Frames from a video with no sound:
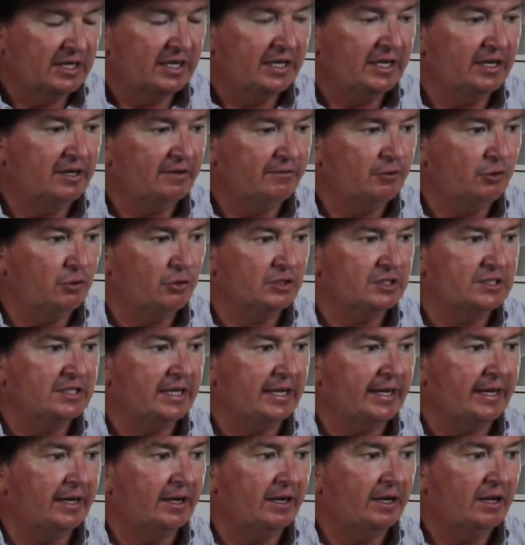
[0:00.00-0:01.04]
And if you're
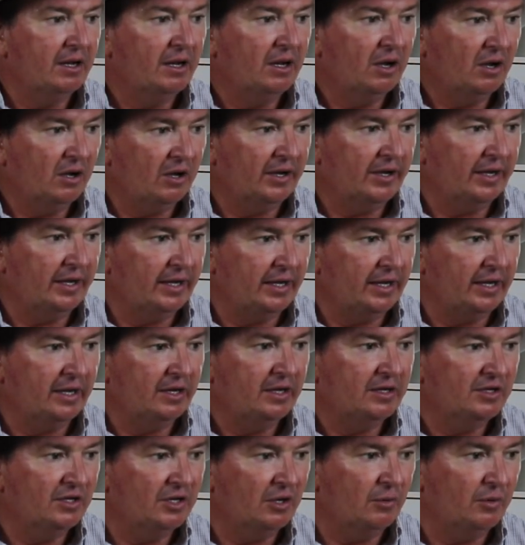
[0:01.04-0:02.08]
saying, oh yeah,
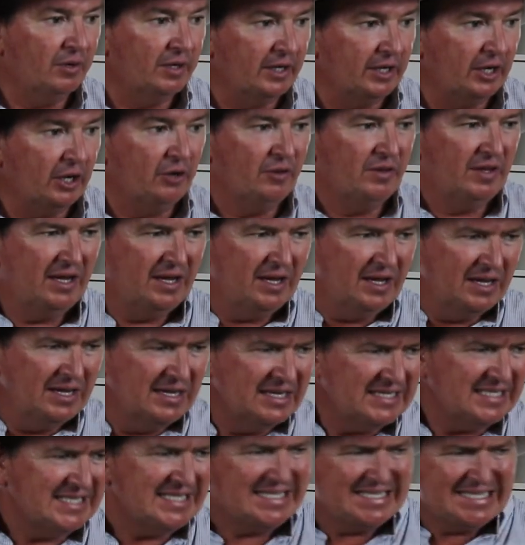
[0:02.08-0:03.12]
don't want to go there,
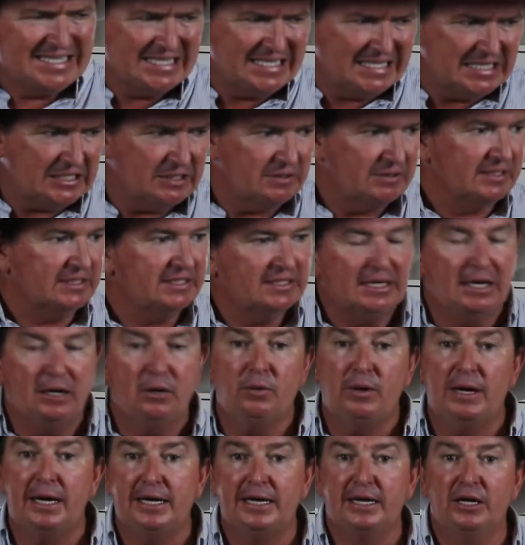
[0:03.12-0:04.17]
let's go, and start
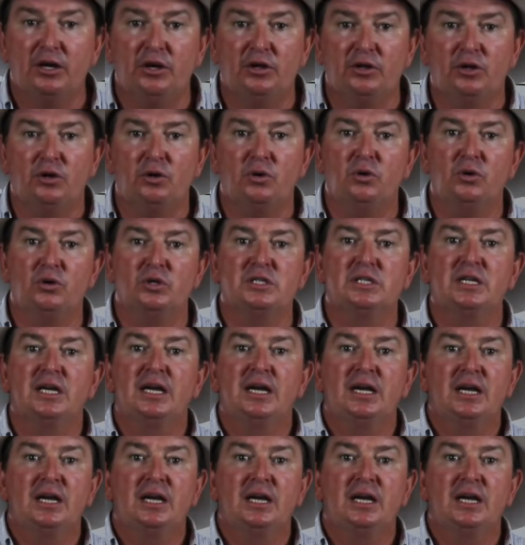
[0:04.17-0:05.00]
whacking on the horse,